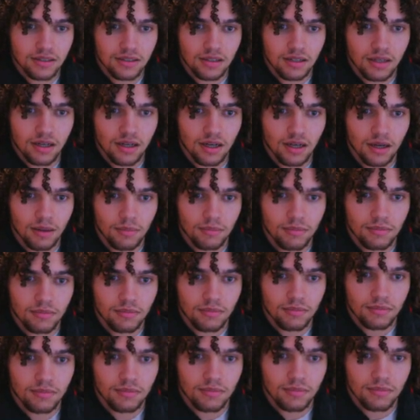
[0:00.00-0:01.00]
I'm
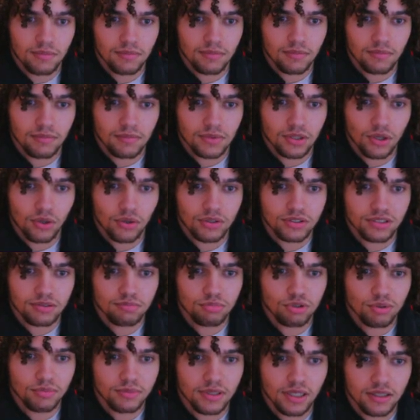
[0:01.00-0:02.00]
gonna go into
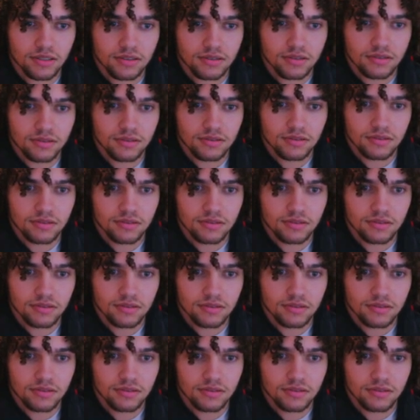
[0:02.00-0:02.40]
Bloomin' Onion.